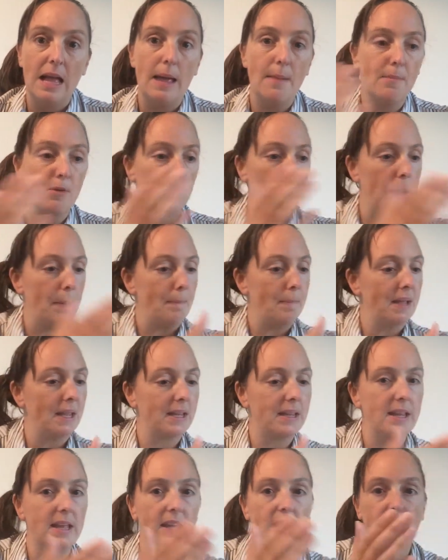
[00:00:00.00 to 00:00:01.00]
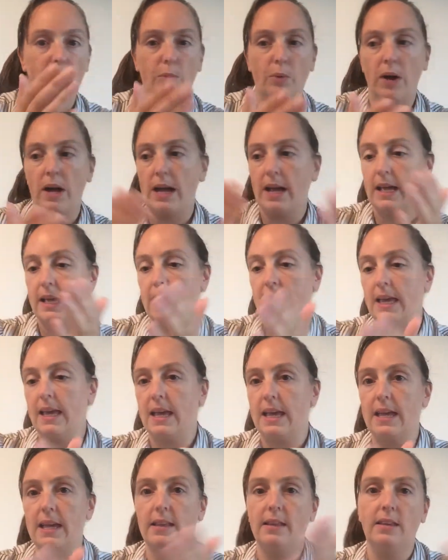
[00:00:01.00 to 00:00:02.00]
In between business, work,
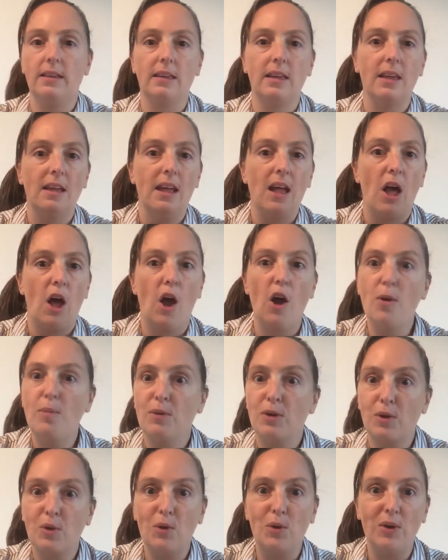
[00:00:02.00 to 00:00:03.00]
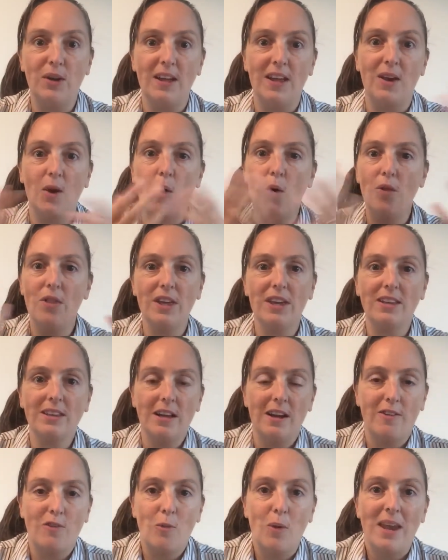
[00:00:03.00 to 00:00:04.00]
kids, homeschooling, all this
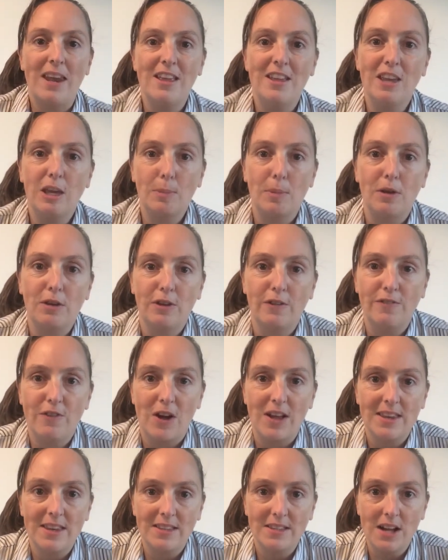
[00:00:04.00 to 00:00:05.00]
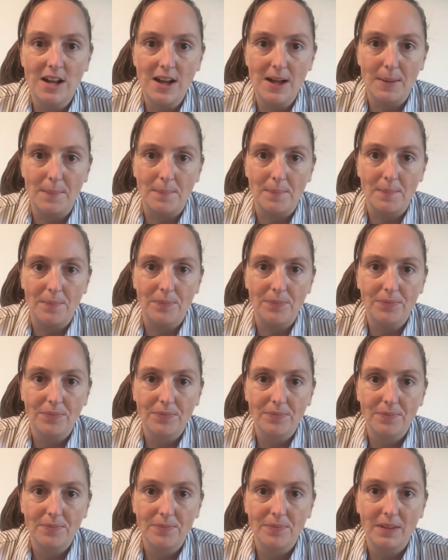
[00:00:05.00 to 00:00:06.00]
stuff, when are you supposed to find the time?
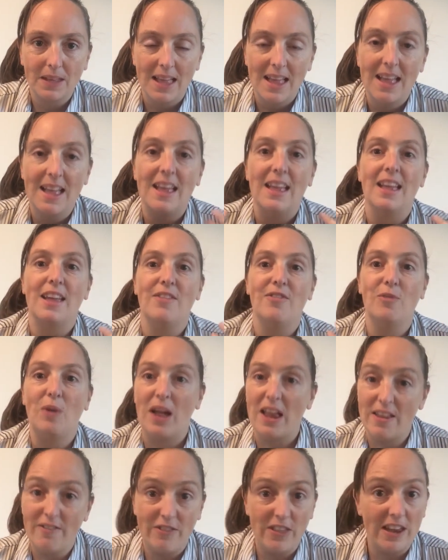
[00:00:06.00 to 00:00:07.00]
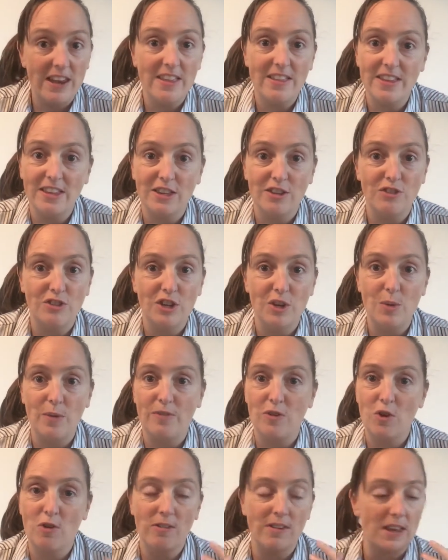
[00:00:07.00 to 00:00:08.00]
If, if any of this is you,
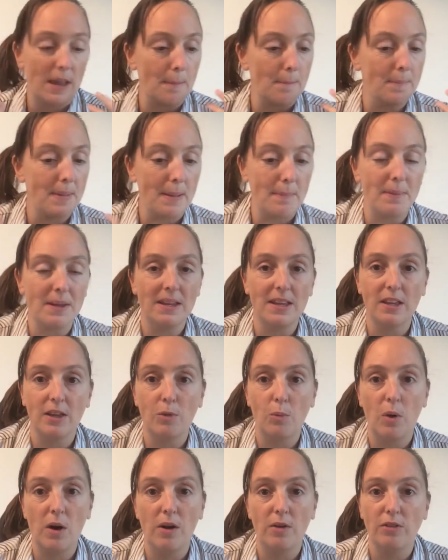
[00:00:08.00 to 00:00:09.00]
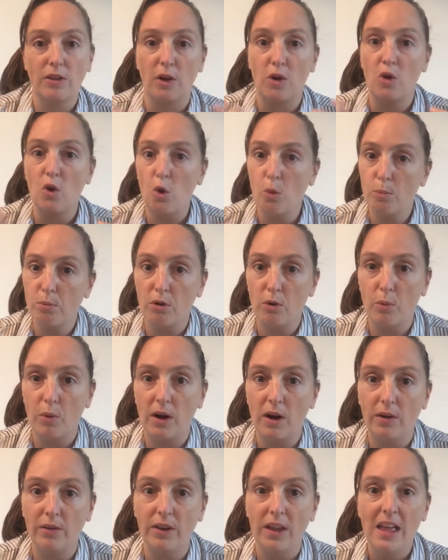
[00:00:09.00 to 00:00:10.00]
if you're in that big business world, that corporate
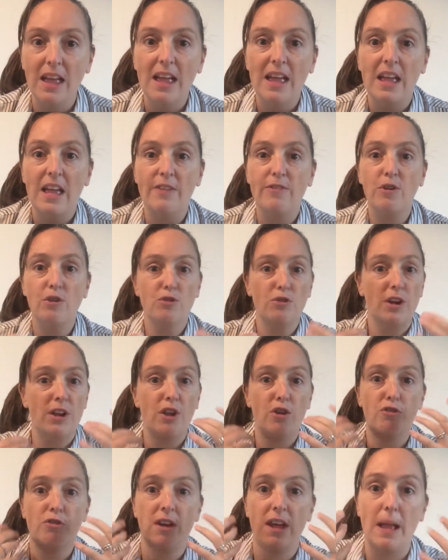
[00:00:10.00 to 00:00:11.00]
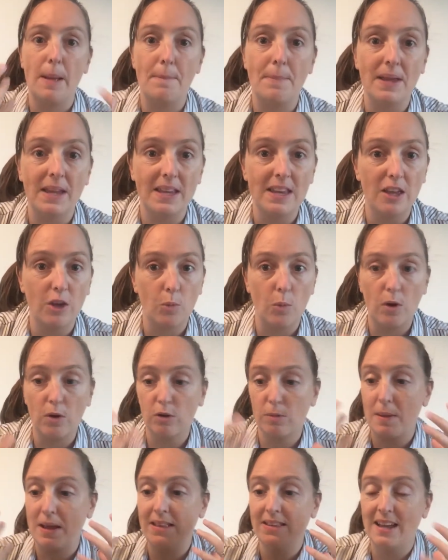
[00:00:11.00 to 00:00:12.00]
world, if you're trying to create a business
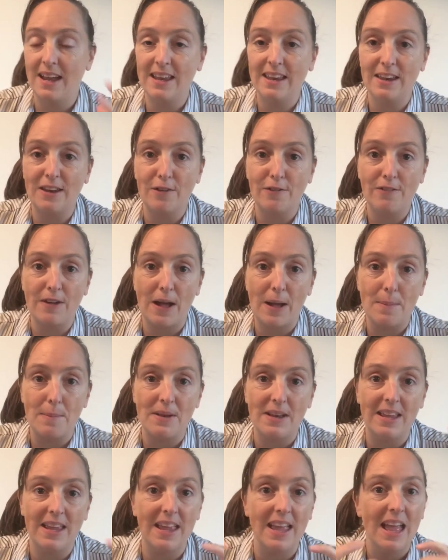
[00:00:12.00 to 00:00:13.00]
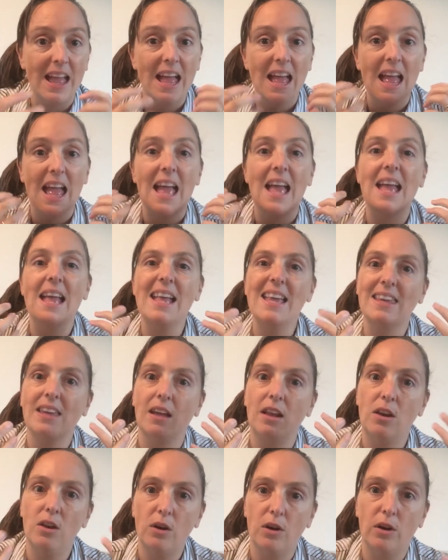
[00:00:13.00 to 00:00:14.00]
whilst maintaining a family,
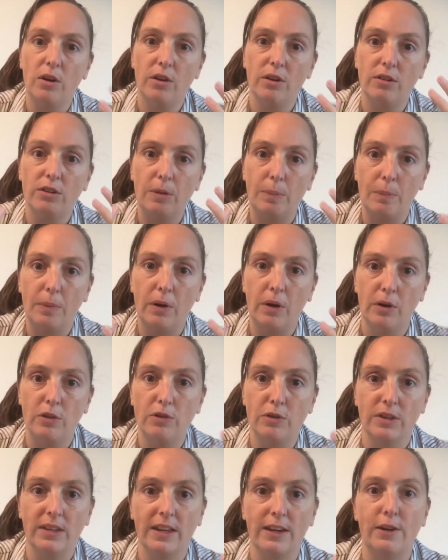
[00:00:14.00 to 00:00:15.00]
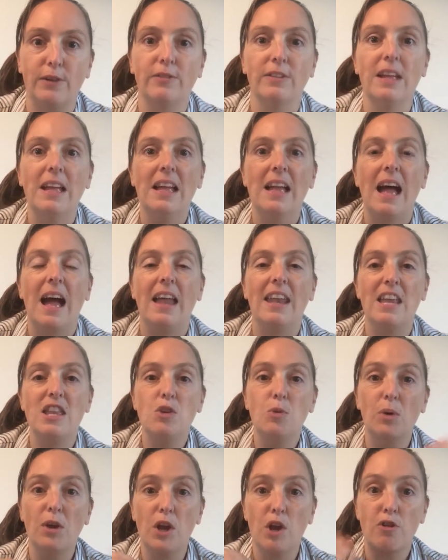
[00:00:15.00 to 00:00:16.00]
it's a lot to put on yourself. And
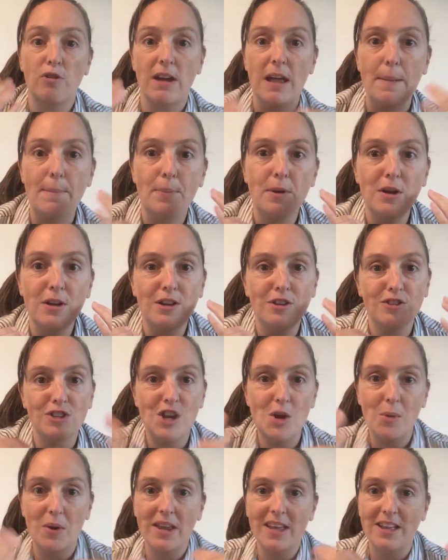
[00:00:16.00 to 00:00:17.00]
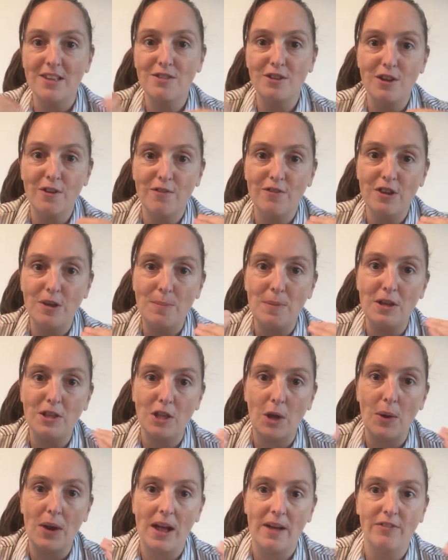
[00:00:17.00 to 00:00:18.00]
then you want to create a book because you know what it can do for you, but
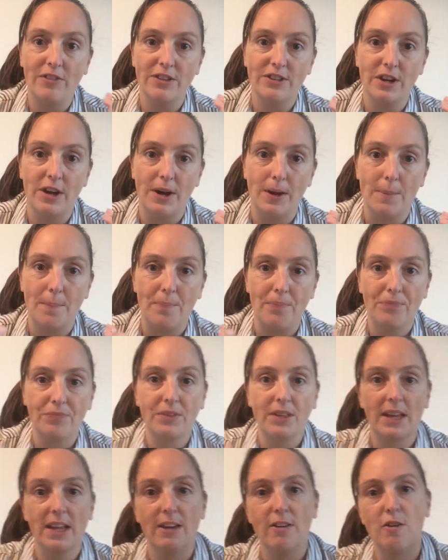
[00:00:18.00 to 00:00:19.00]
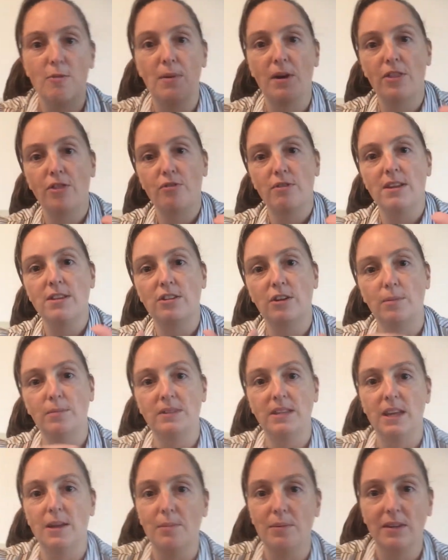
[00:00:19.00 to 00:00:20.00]
you don't have the time. Here are my three
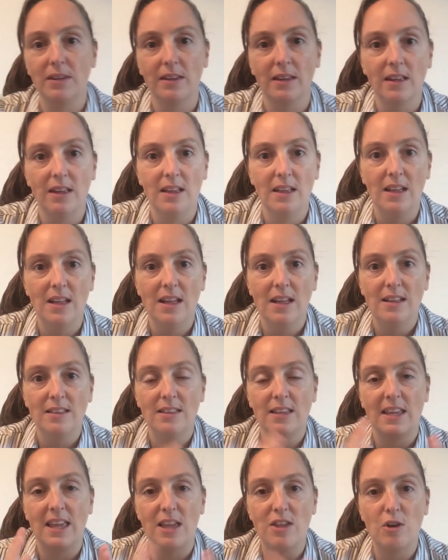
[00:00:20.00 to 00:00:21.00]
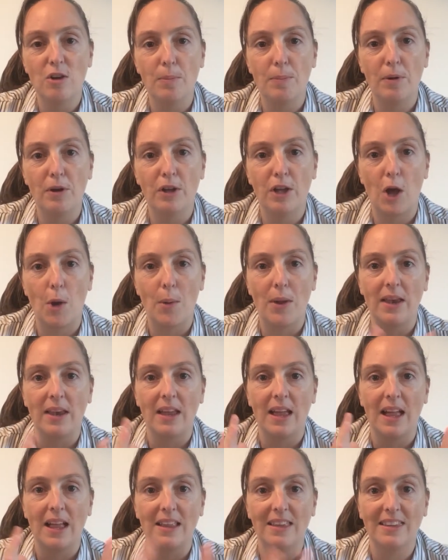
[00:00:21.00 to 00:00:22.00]
top tips to get your book
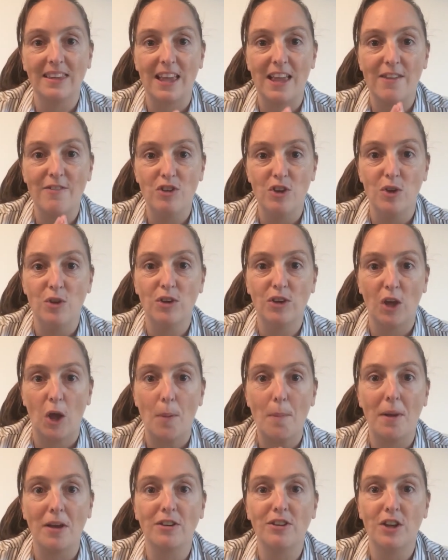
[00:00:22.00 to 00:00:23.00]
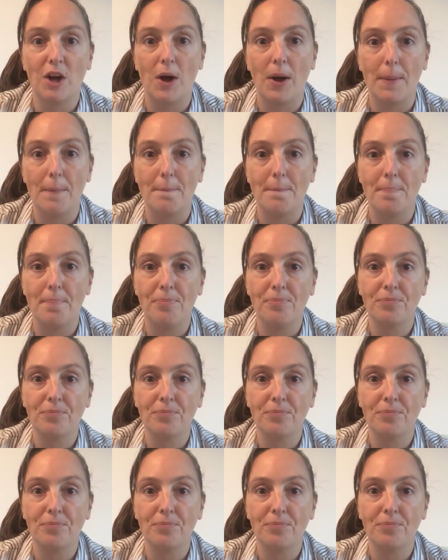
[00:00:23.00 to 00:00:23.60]
going and save you so much time.